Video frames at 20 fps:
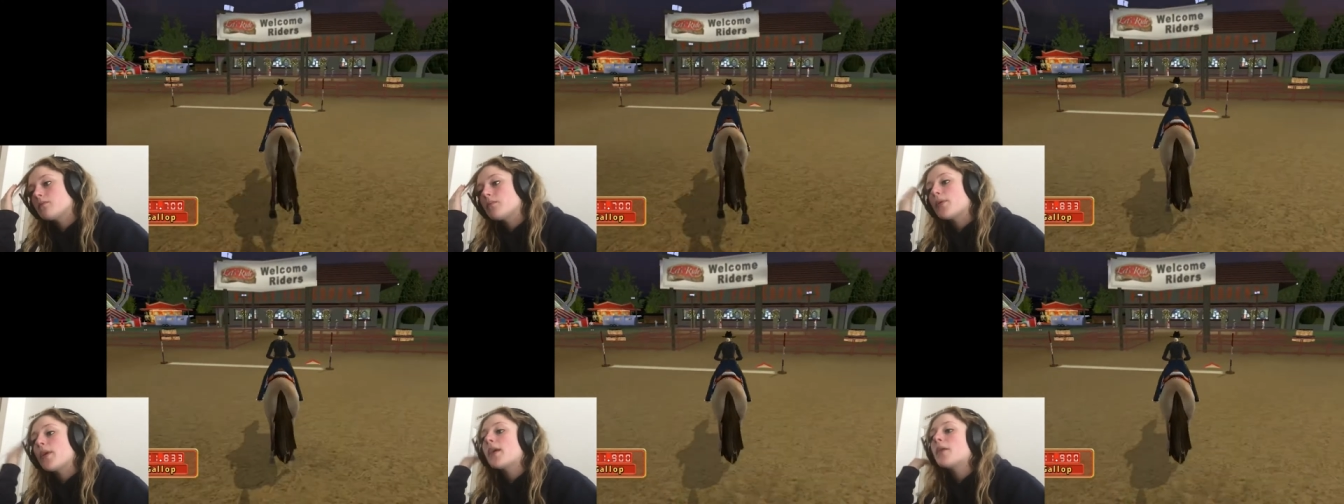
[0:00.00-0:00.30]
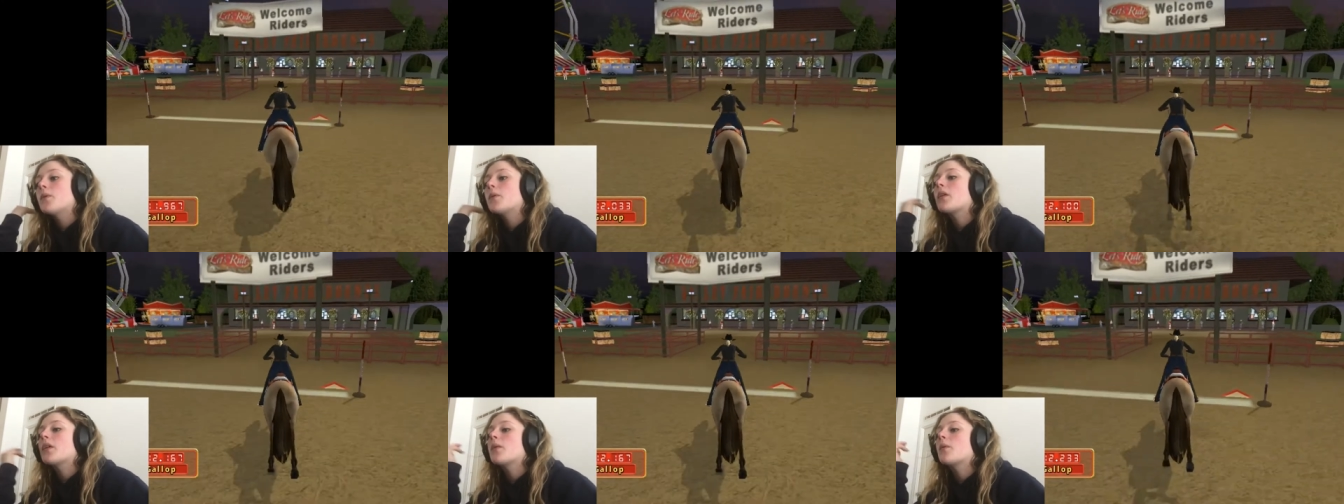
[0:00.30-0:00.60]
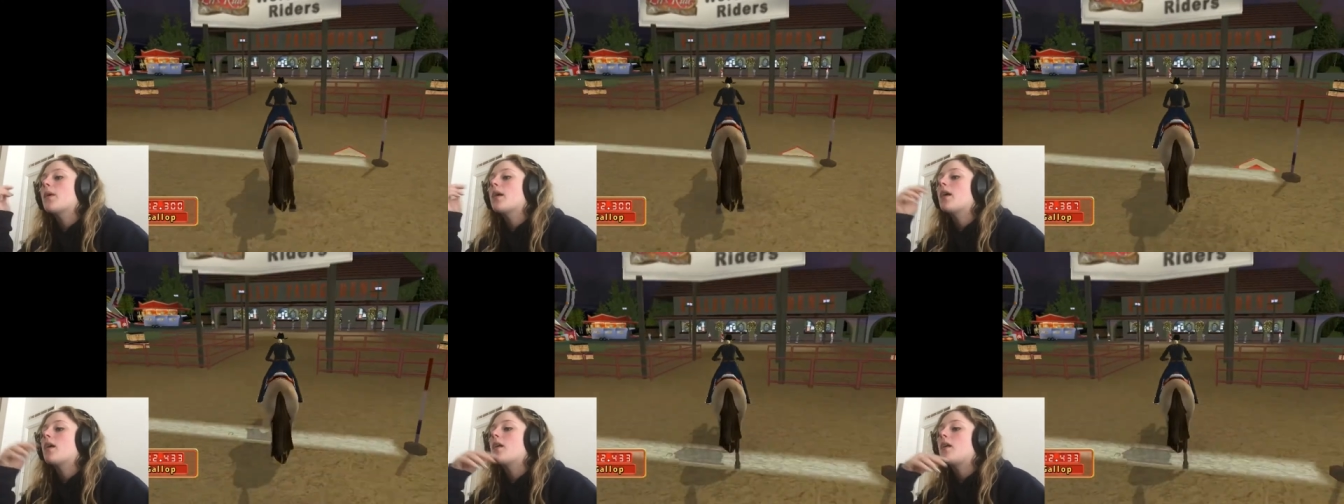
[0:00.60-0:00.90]
bred really
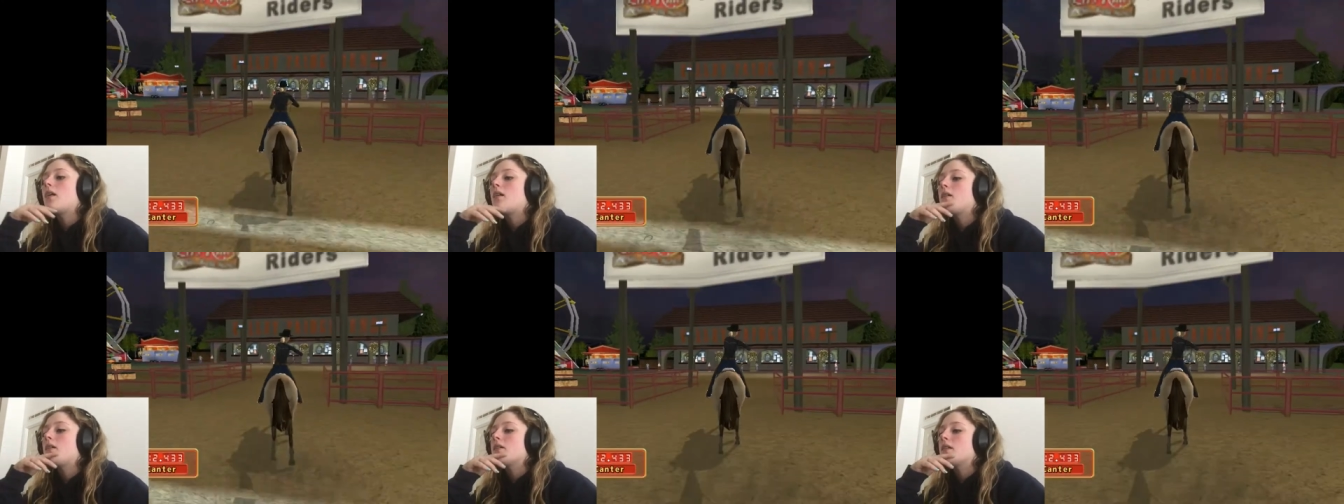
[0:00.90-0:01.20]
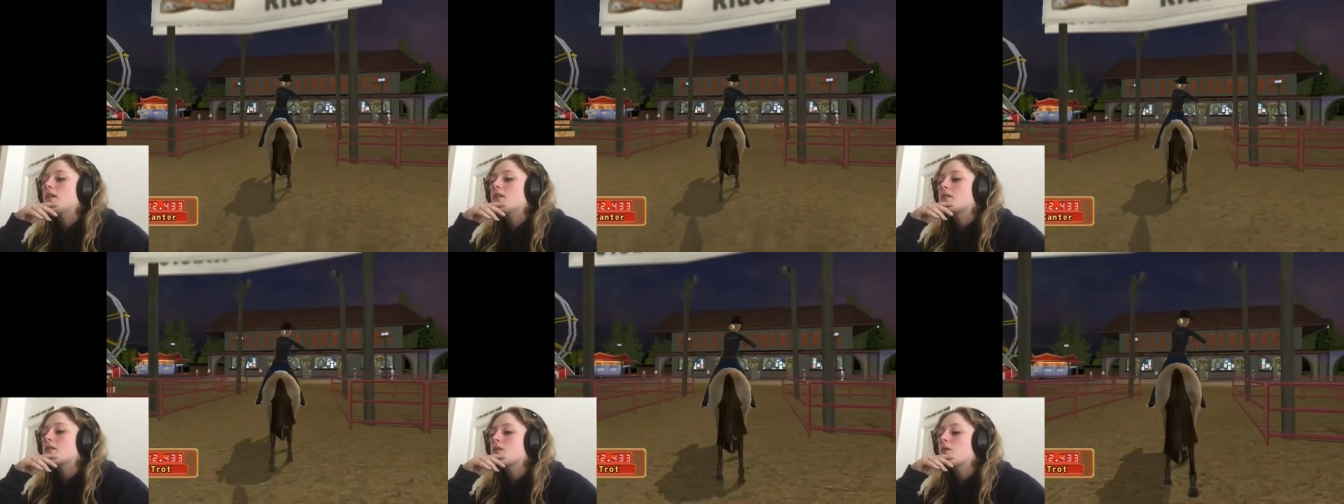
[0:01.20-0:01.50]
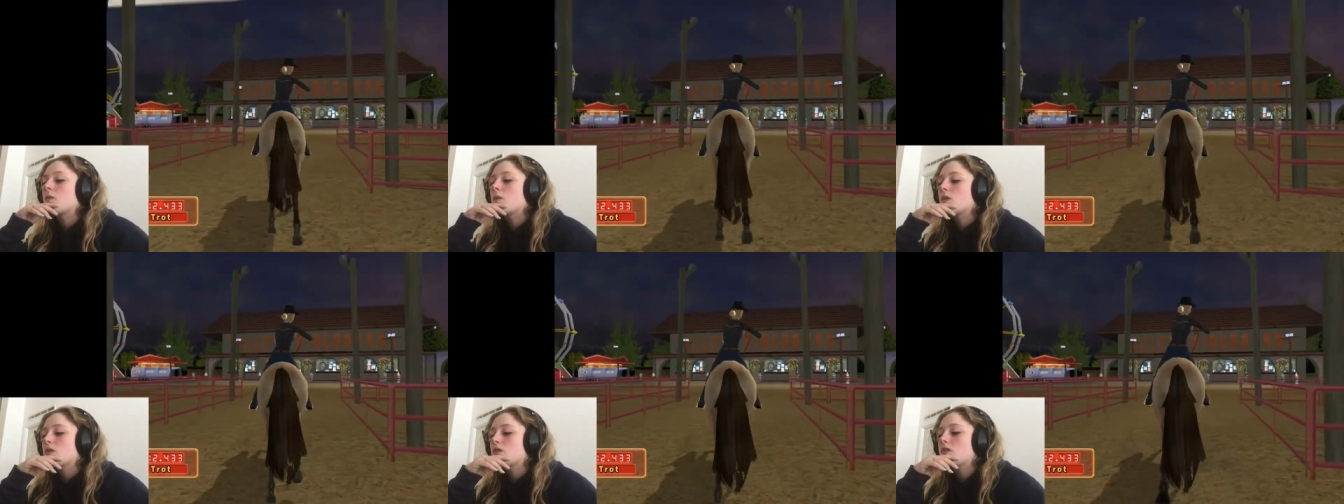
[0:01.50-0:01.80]
well and he's
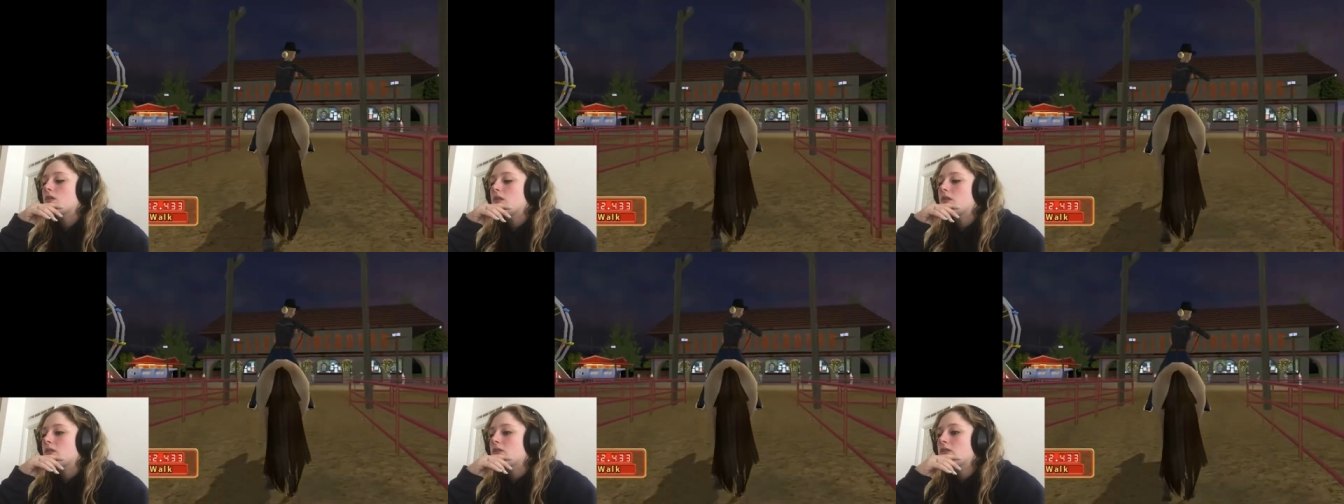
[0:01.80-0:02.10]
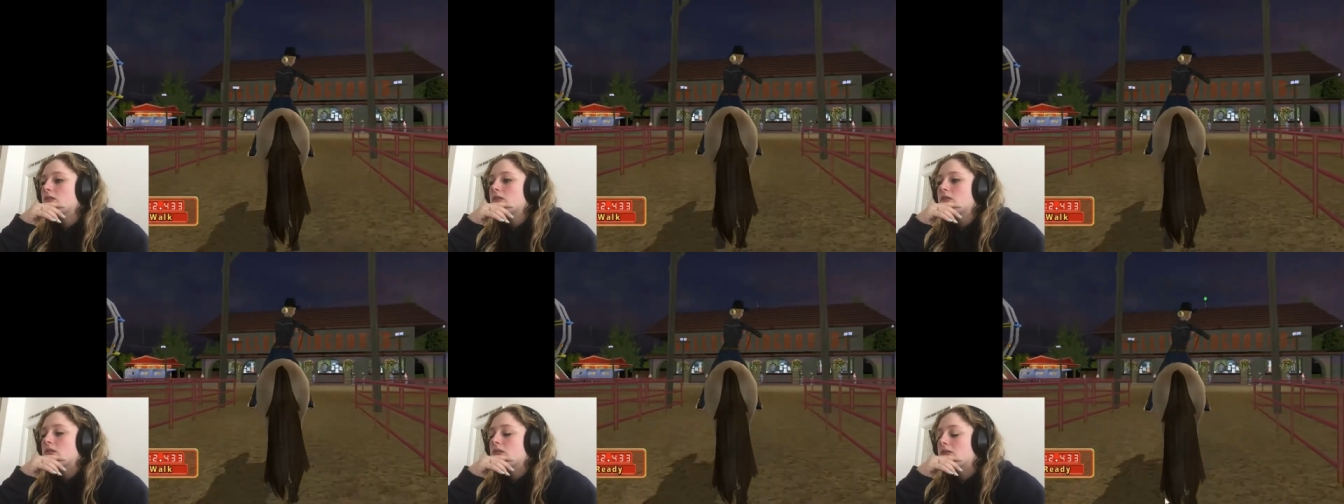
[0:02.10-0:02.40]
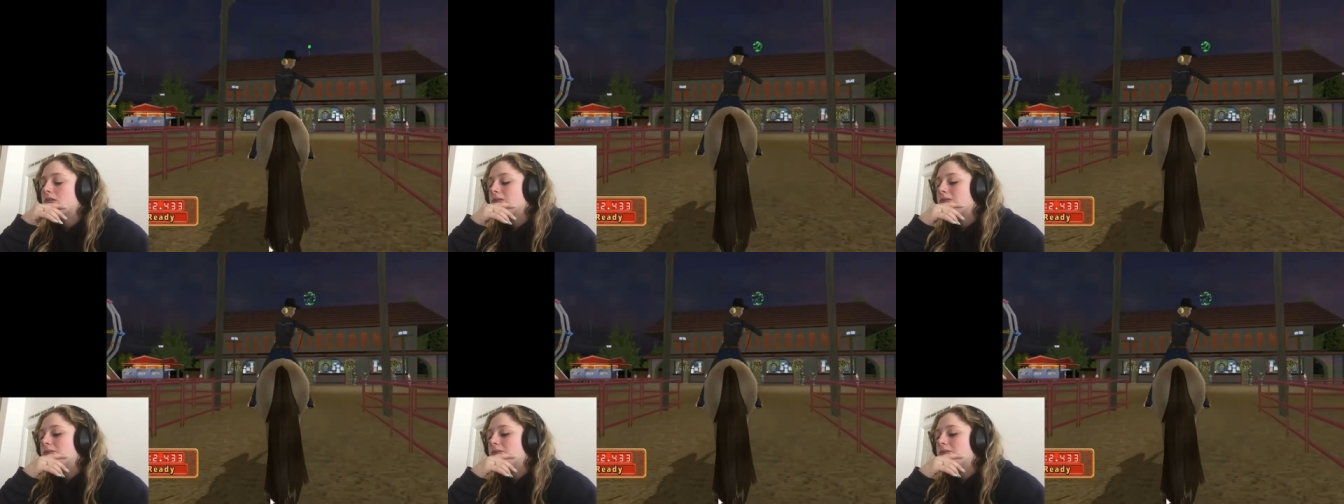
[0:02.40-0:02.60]
gorgeous. So.